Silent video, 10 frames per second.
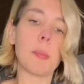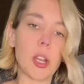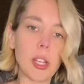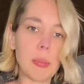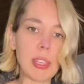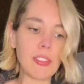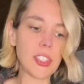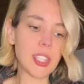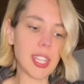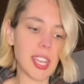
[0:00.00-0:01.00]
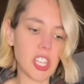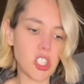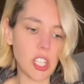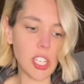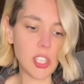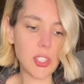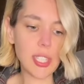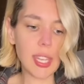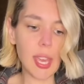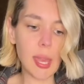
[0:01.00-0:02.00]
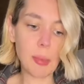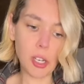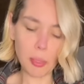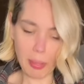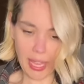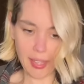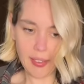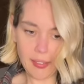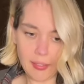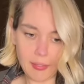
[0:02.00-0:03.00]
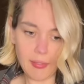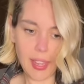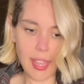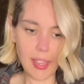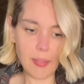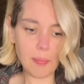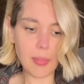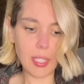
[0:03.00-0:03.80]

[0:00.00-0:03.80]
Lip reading: Part of me feels like I should have used a bigger pan, okay?